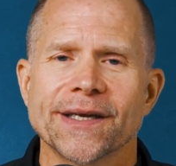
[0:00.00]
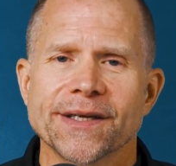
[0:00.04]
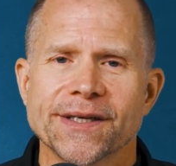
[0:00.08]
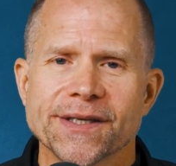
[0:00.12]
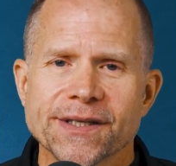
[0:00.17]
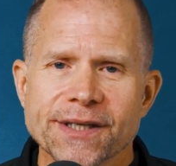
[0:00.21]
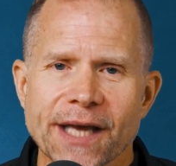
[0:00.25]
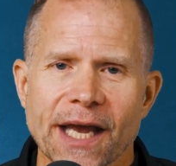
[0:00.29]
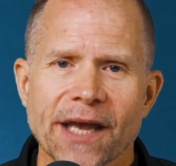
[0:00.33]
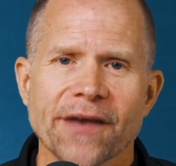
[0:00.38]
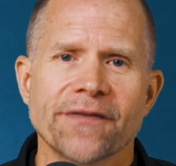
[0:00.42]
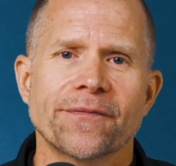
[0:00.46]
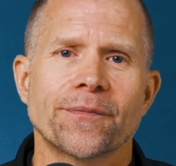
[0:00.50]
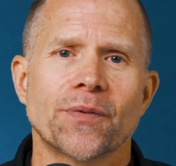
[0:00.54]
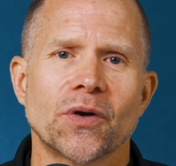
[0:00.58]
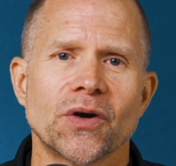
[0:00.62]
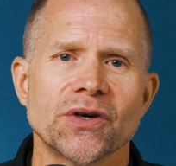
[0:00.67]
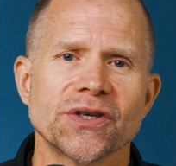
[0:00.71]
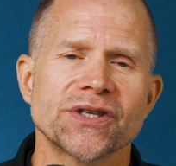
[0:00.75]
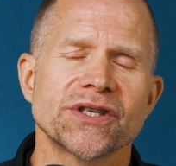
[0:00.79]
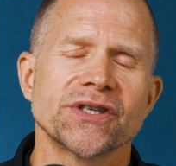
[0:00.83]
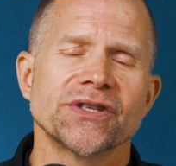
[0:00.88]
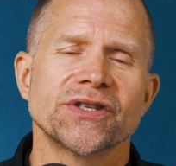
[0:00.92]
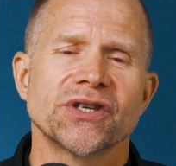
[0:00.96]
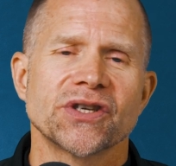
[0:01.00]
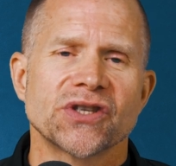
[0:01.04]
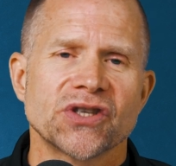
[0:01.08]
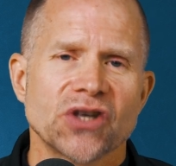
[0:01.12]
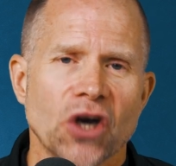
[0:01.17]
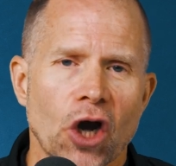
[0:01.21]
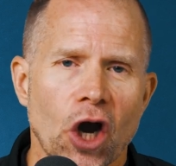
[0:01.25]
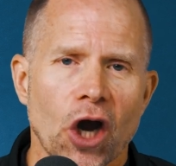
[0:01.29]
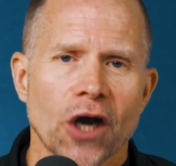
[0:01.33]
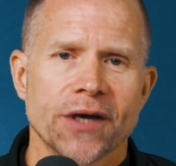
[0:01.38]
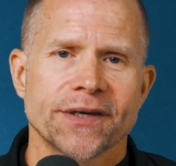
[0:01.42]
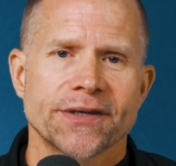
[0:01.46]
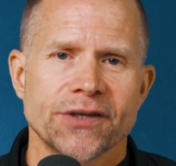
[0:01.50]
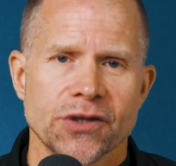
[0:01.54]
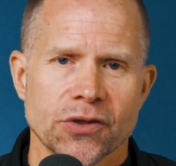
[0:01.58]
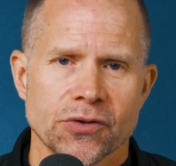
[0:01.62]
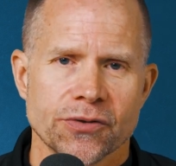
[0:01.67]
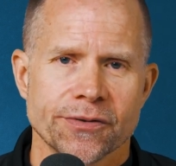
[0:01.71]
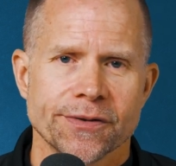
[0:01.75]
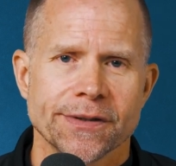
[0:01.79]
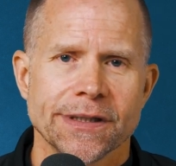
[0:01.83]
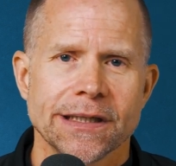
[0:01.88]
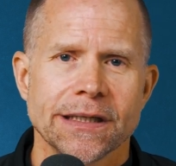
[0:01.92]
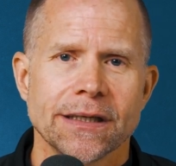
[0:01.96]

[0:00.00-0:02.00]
a safe person to talk to.